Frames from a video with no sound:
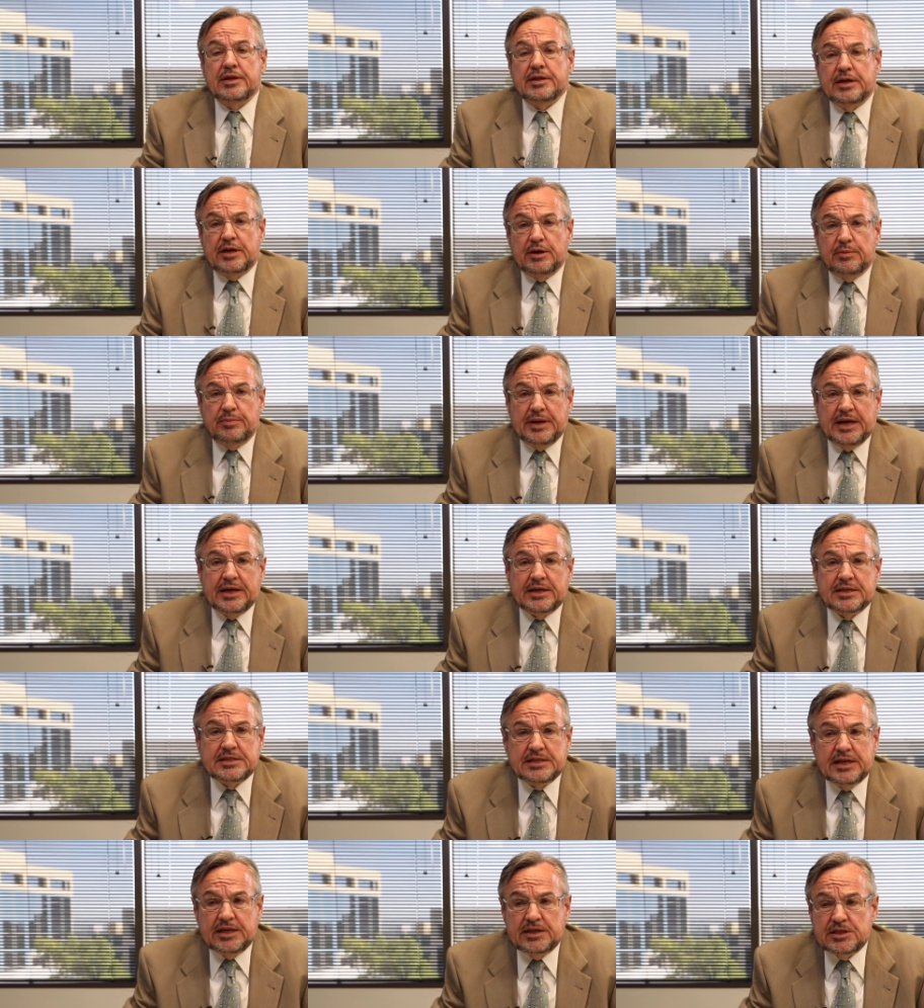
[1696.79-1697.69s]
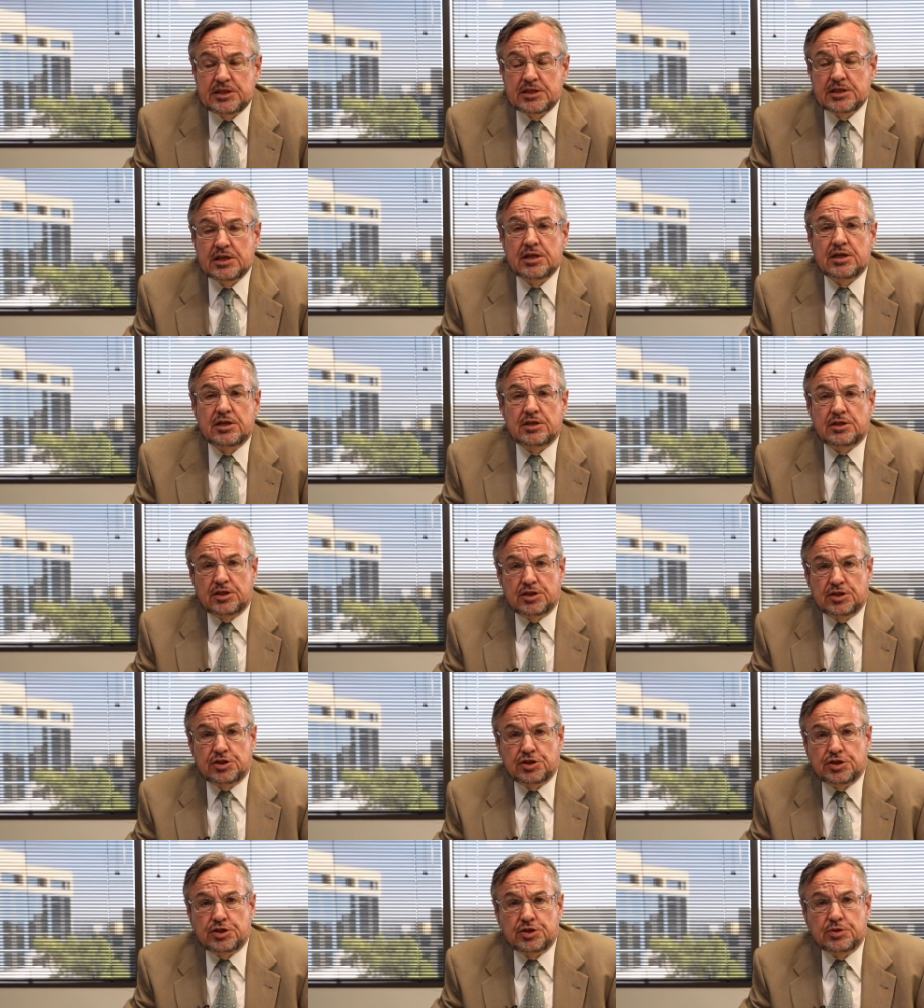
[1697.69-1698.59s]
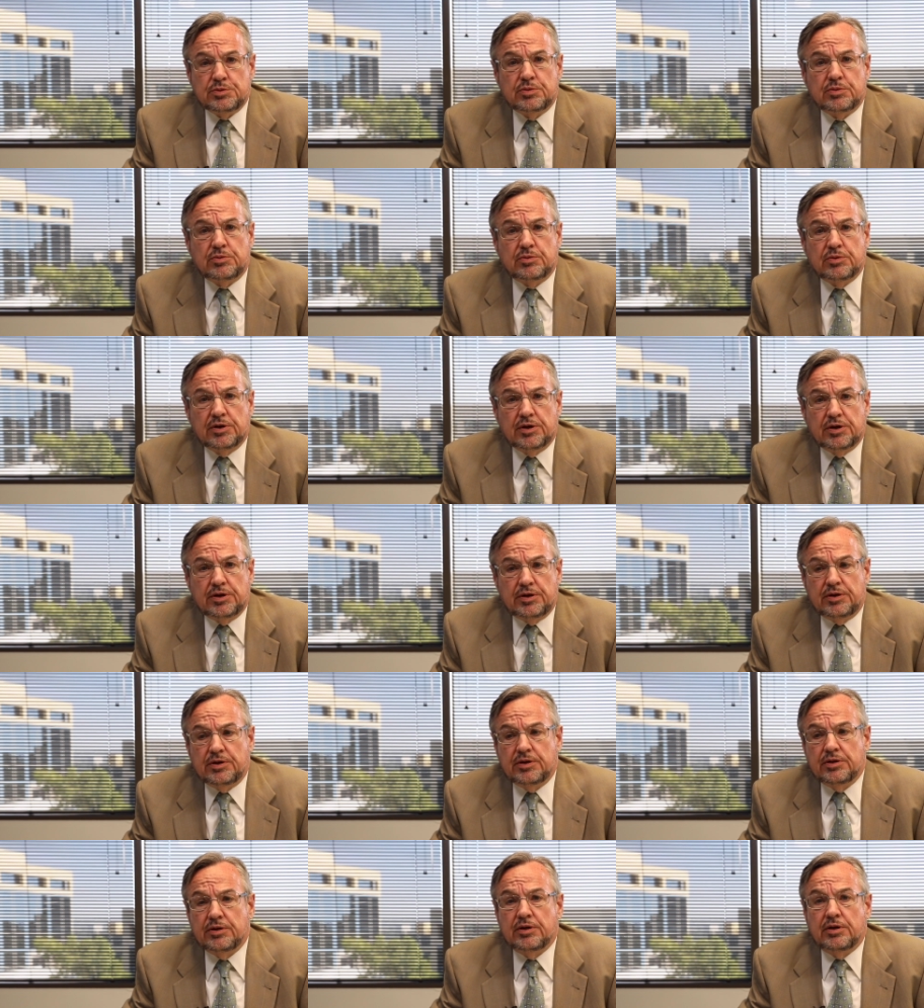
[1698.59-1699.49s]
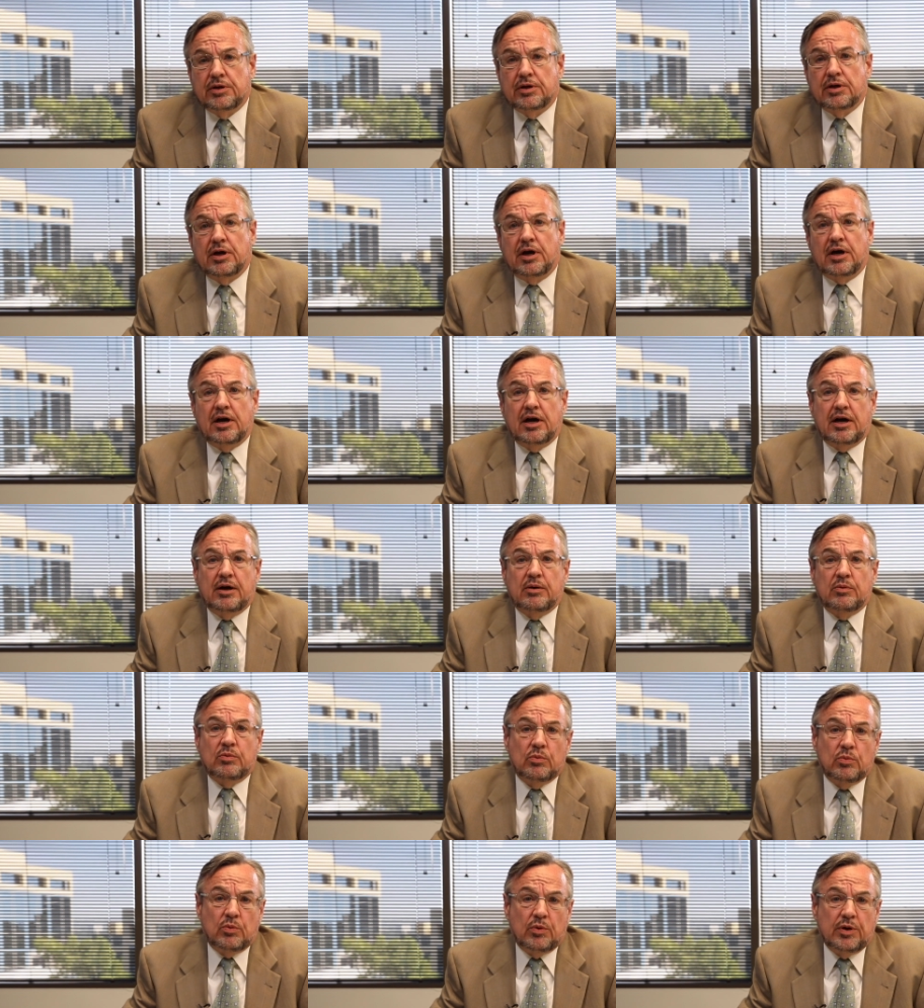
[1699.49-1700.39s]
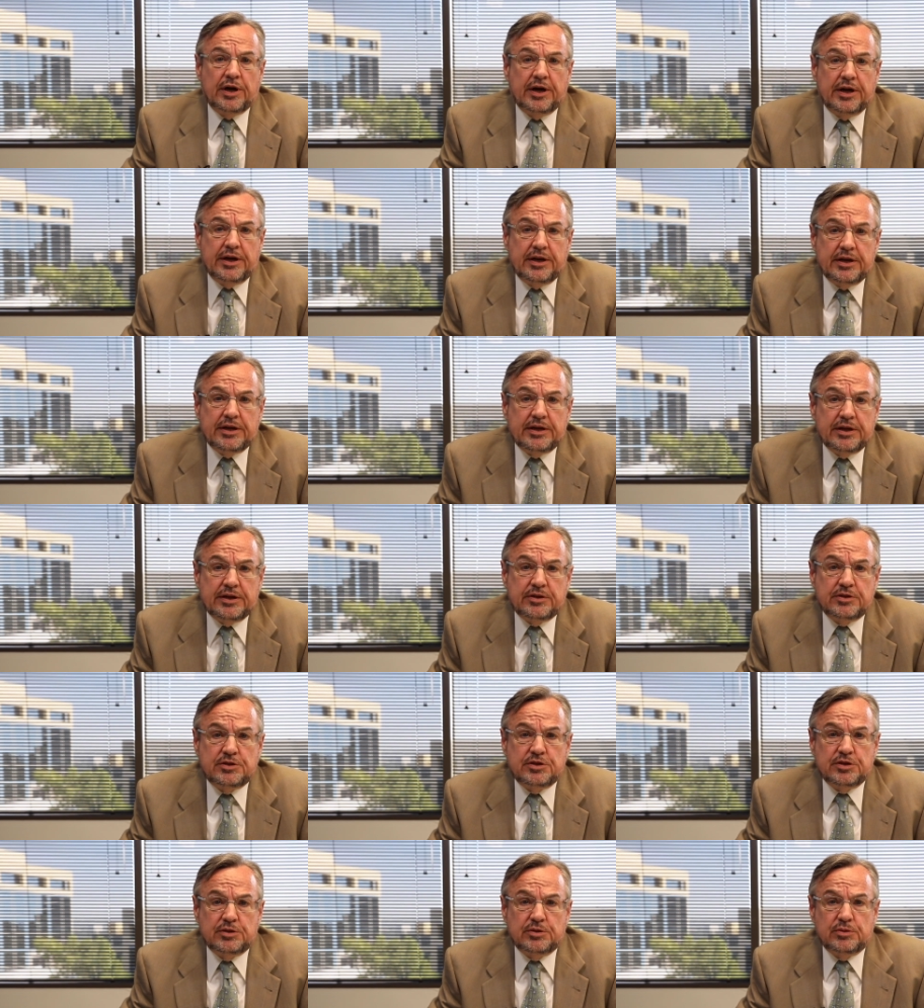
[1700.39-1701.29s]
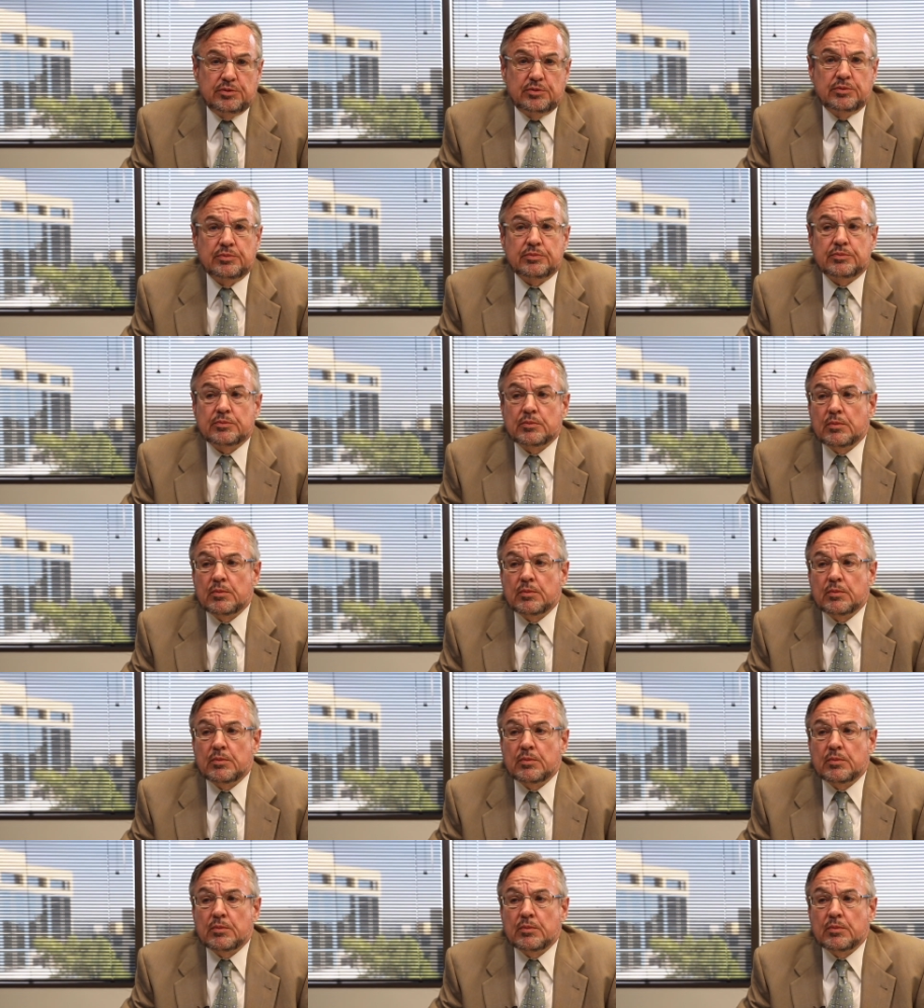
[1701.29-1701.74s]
that it makes sense to shoehorn one into